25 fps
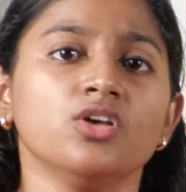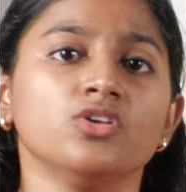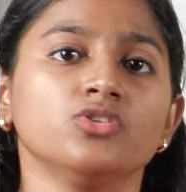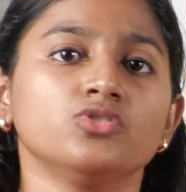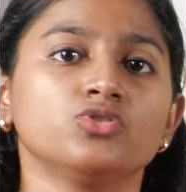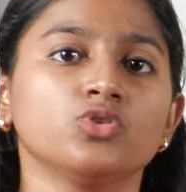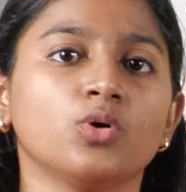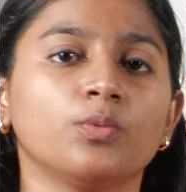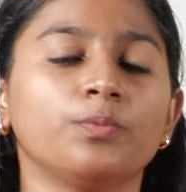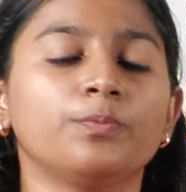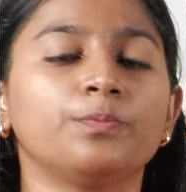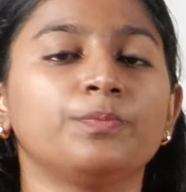
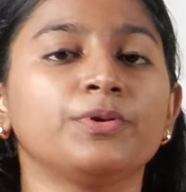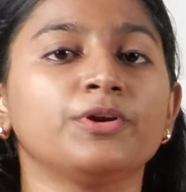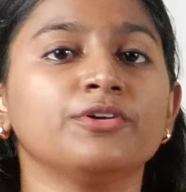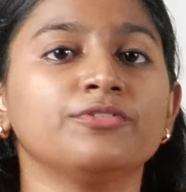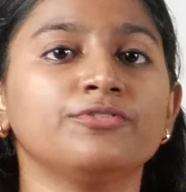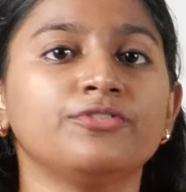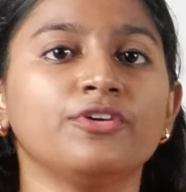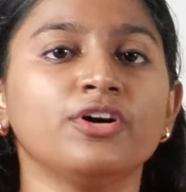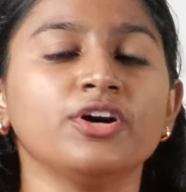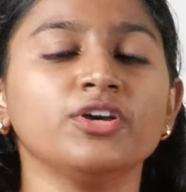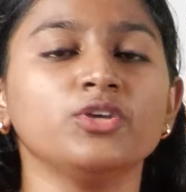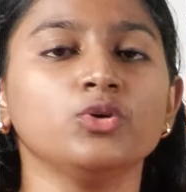So
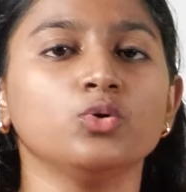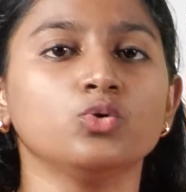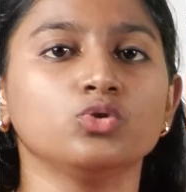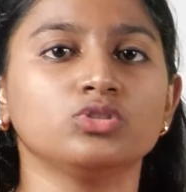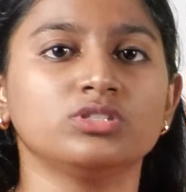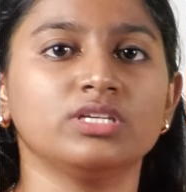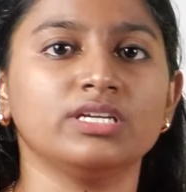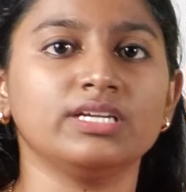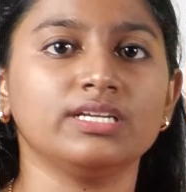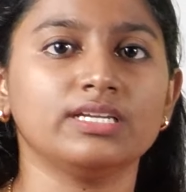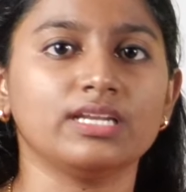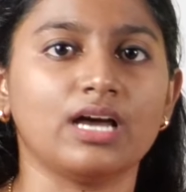prefer
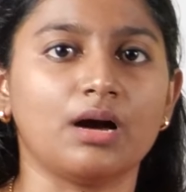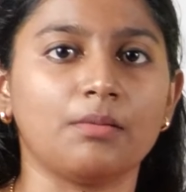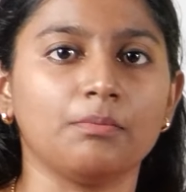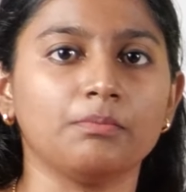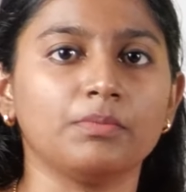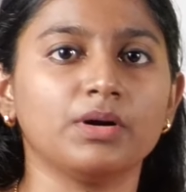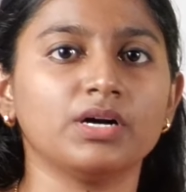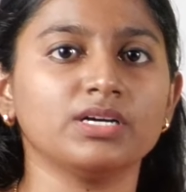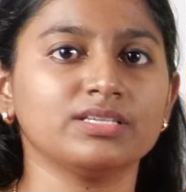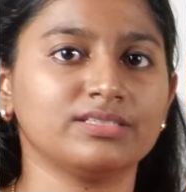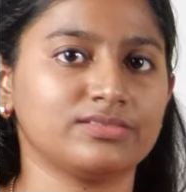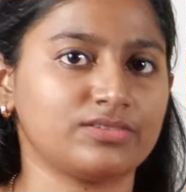using
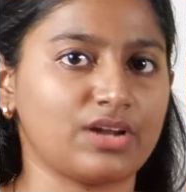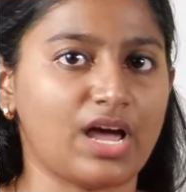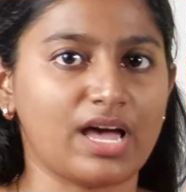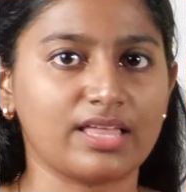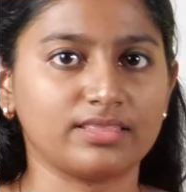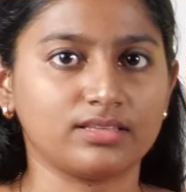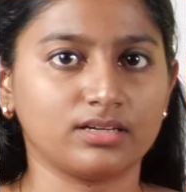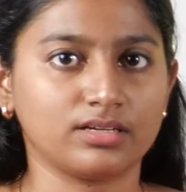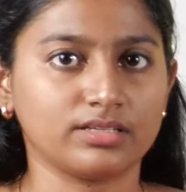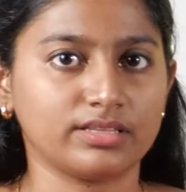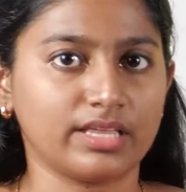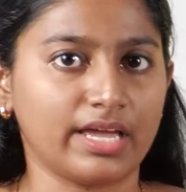numbers
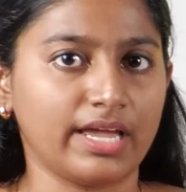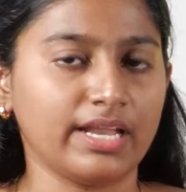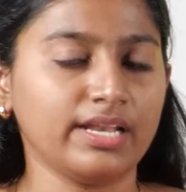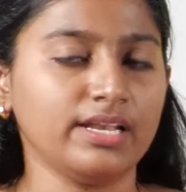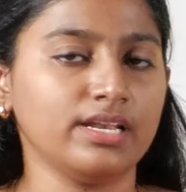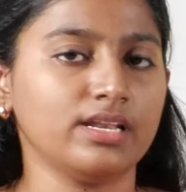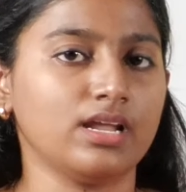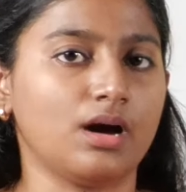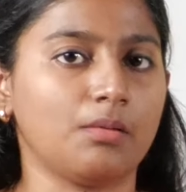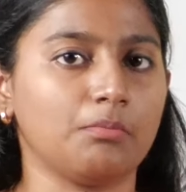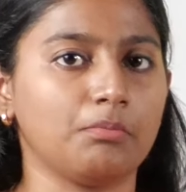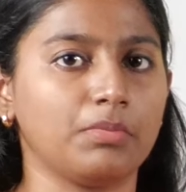rather
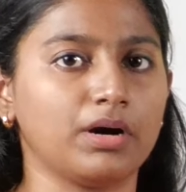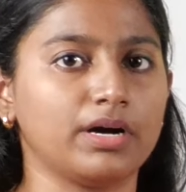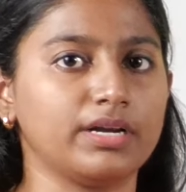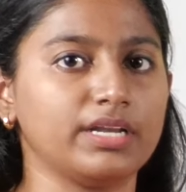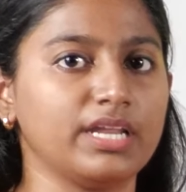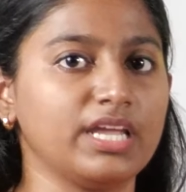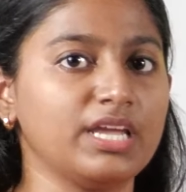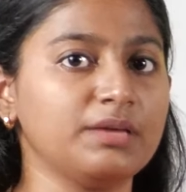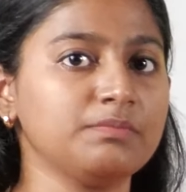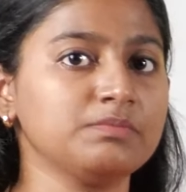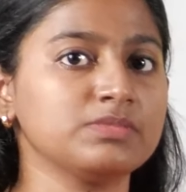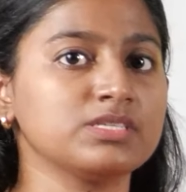than number
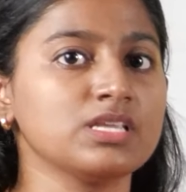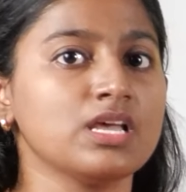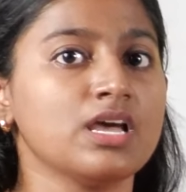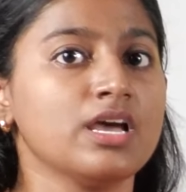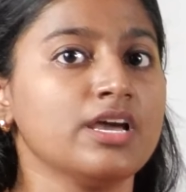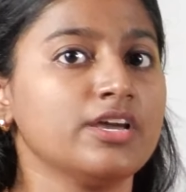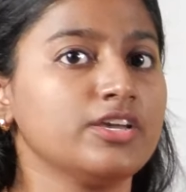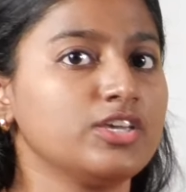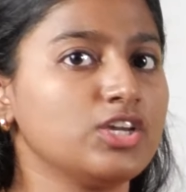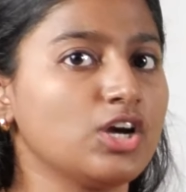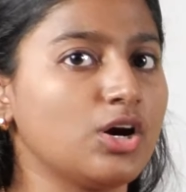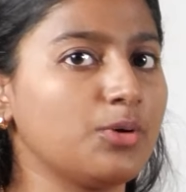names.
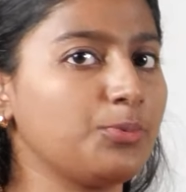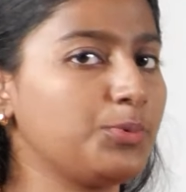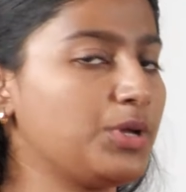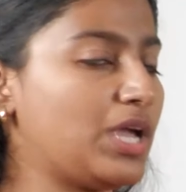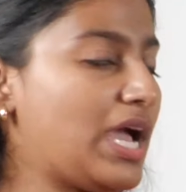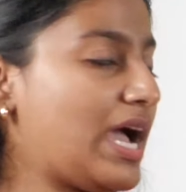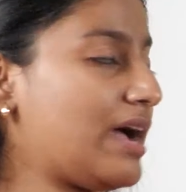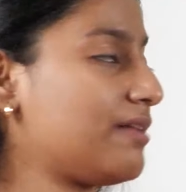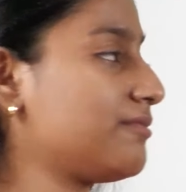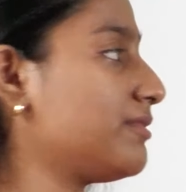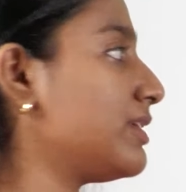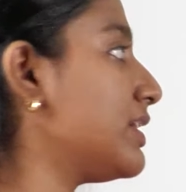Here we
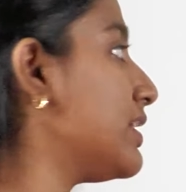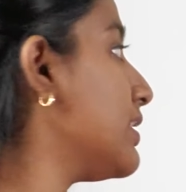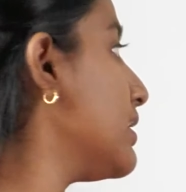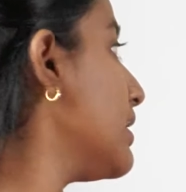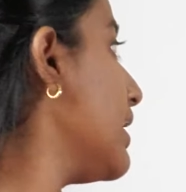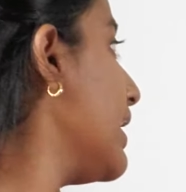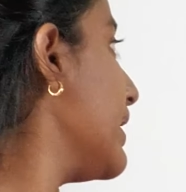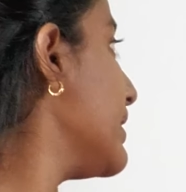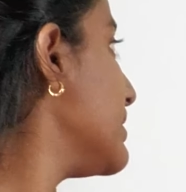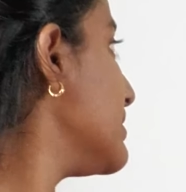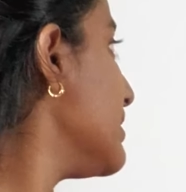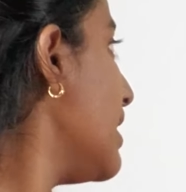have an
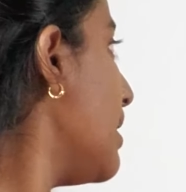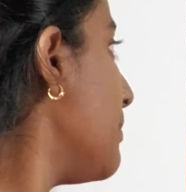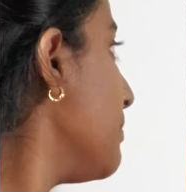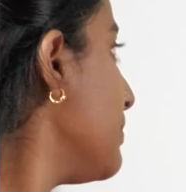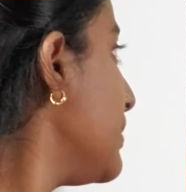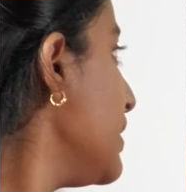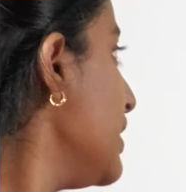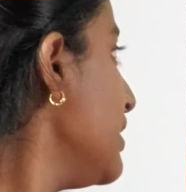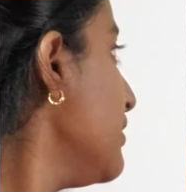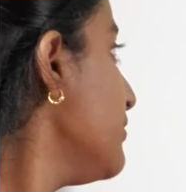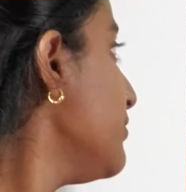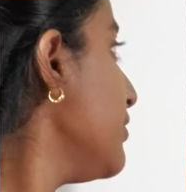
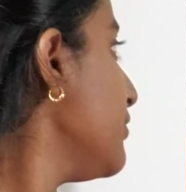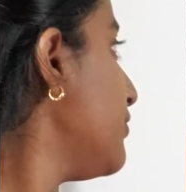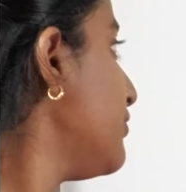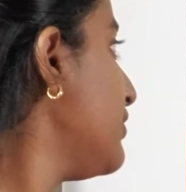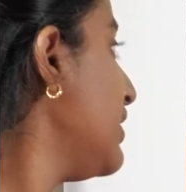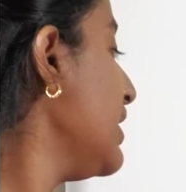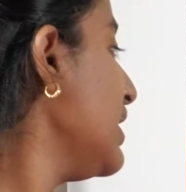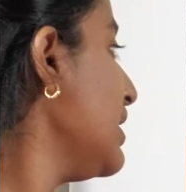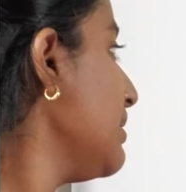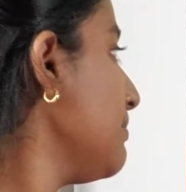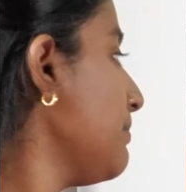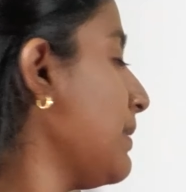example,
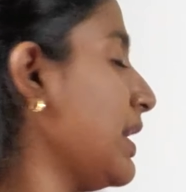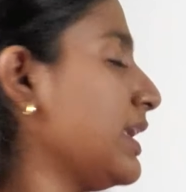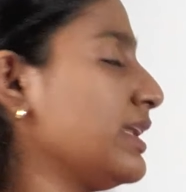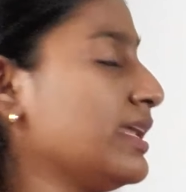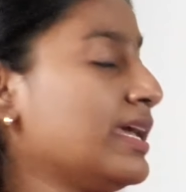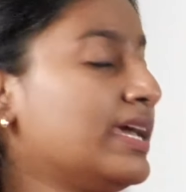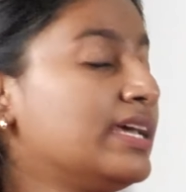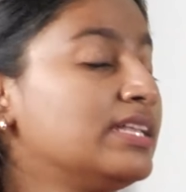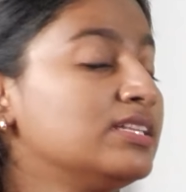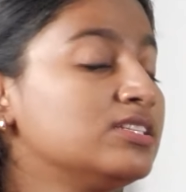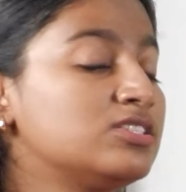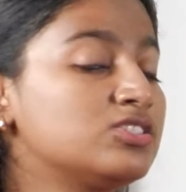15
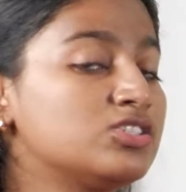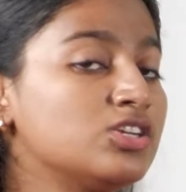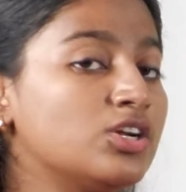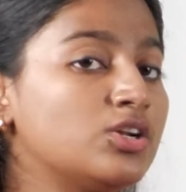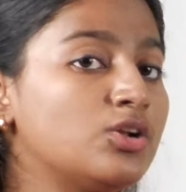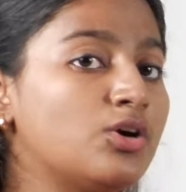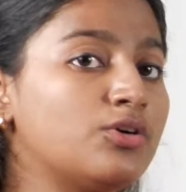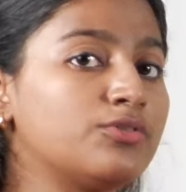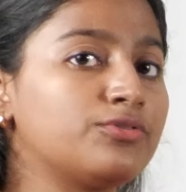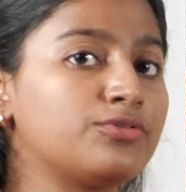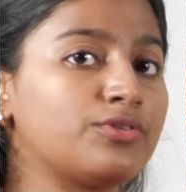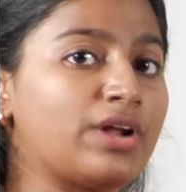men.
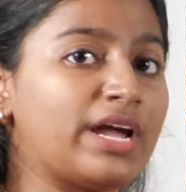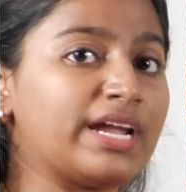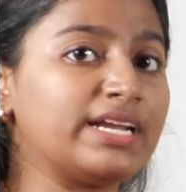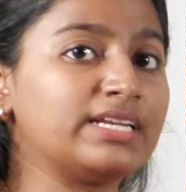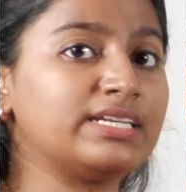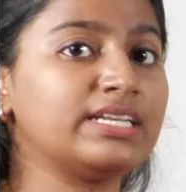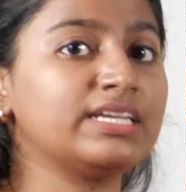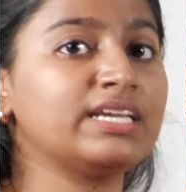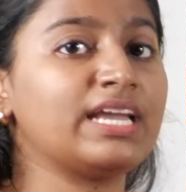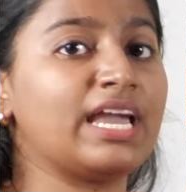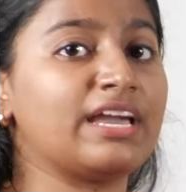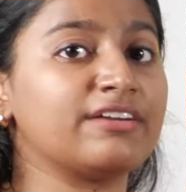Instead of
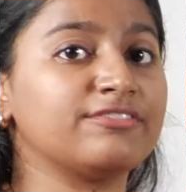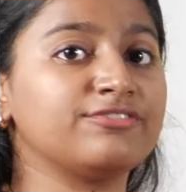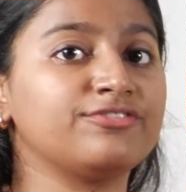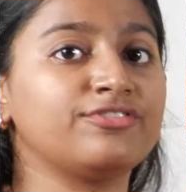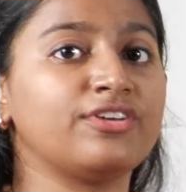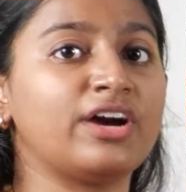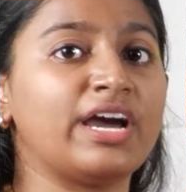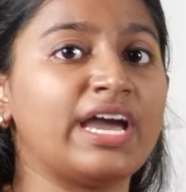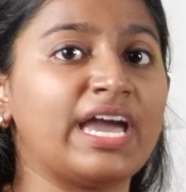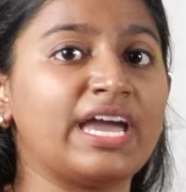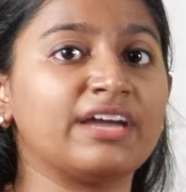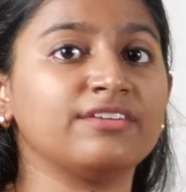writing
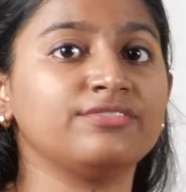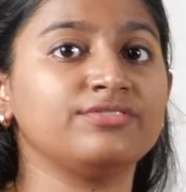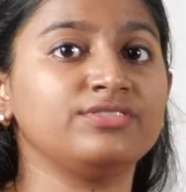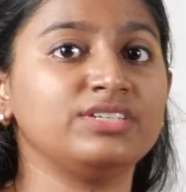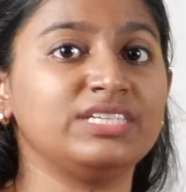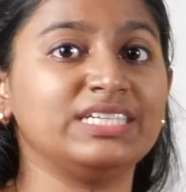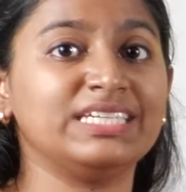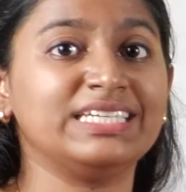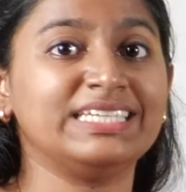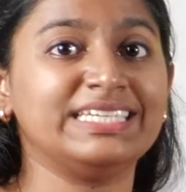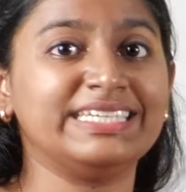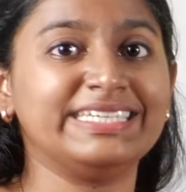
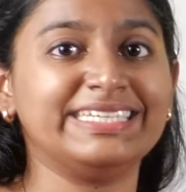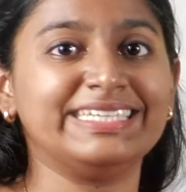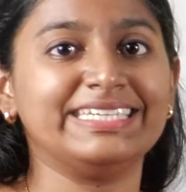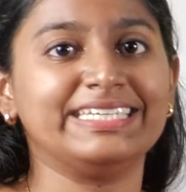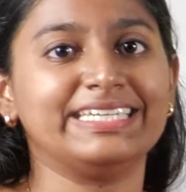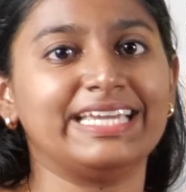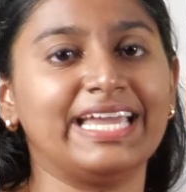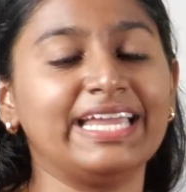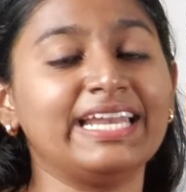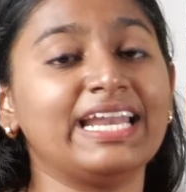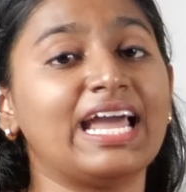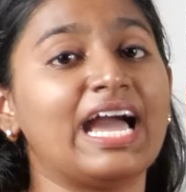
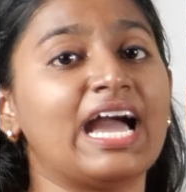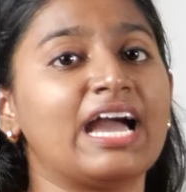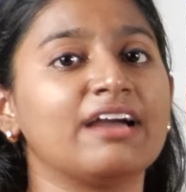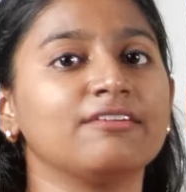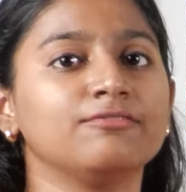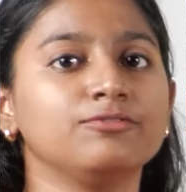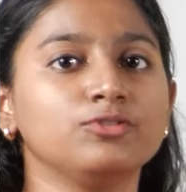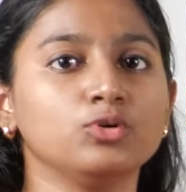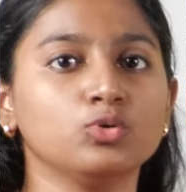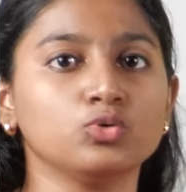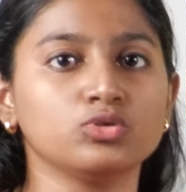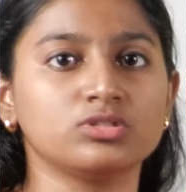FIFTEN, I
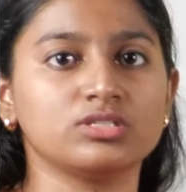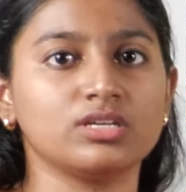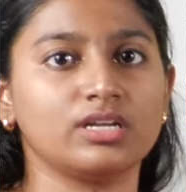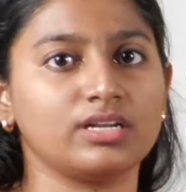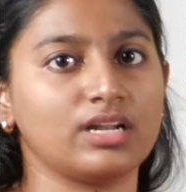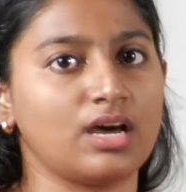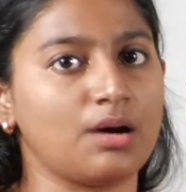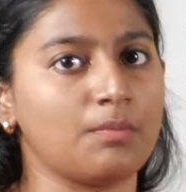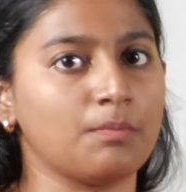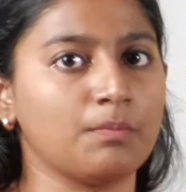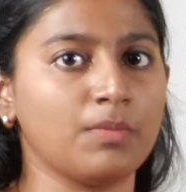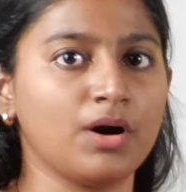have used the
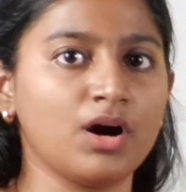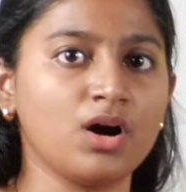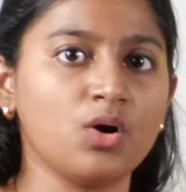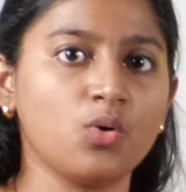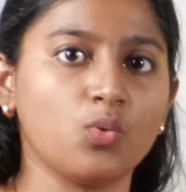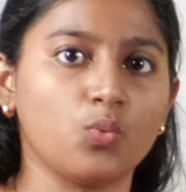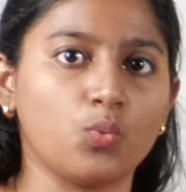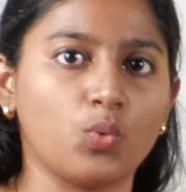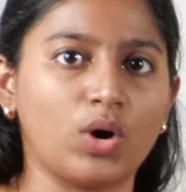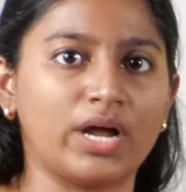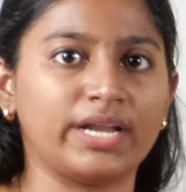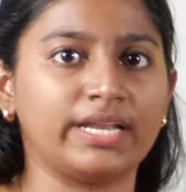number
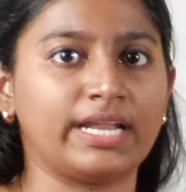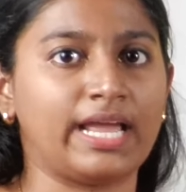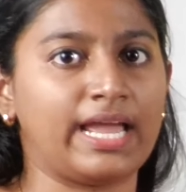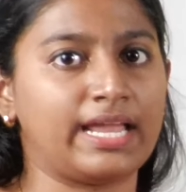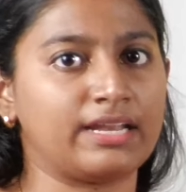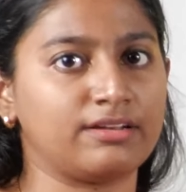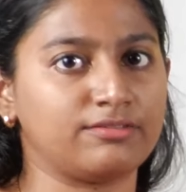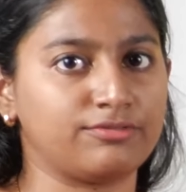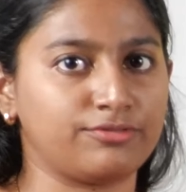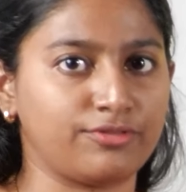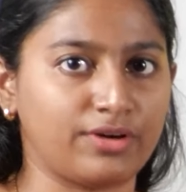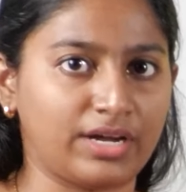1
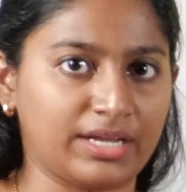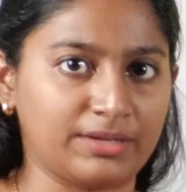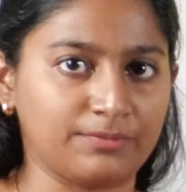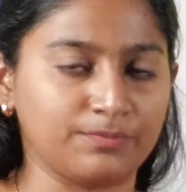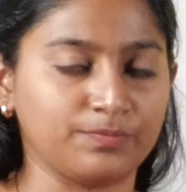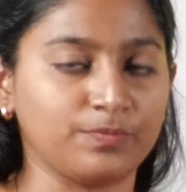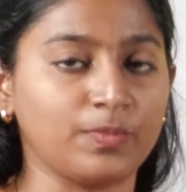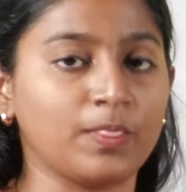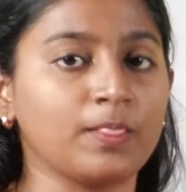and 5.